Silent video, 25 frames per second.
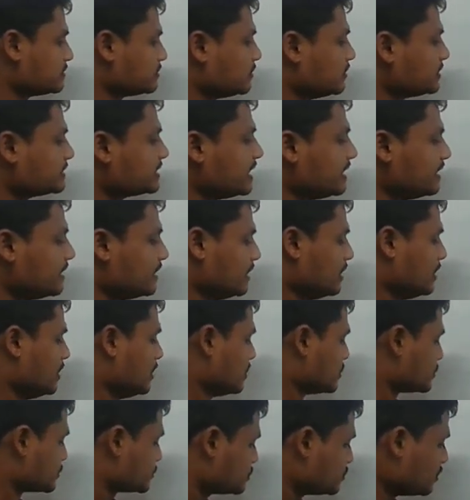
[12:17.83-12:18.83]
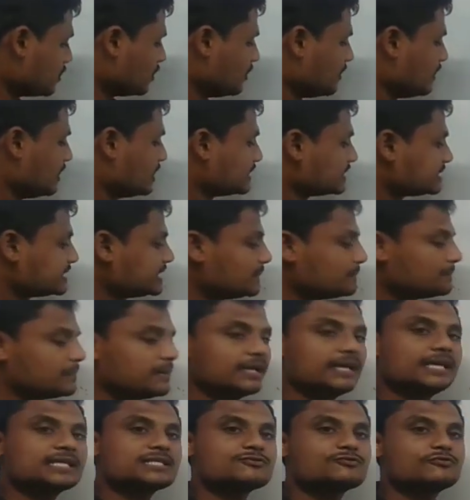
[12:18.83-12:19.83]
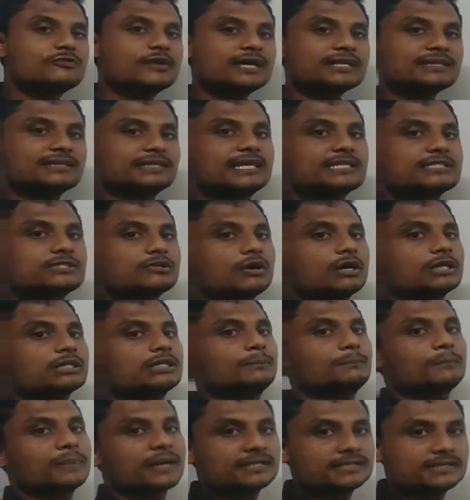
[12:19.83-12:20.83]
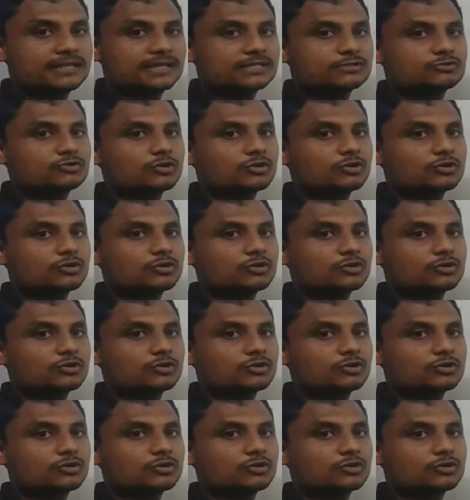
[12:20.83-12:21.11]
Okay, so the place where these are present,